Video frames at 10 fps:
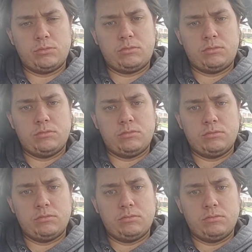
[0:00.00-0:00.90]

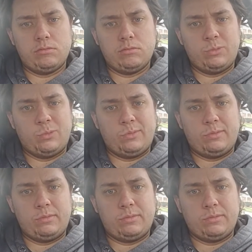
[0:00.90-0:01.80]

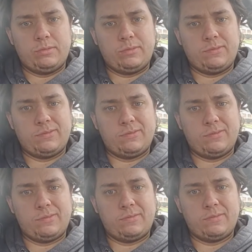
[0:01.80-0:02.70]

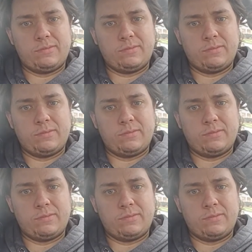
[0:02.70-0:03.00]
The person shown says nothing.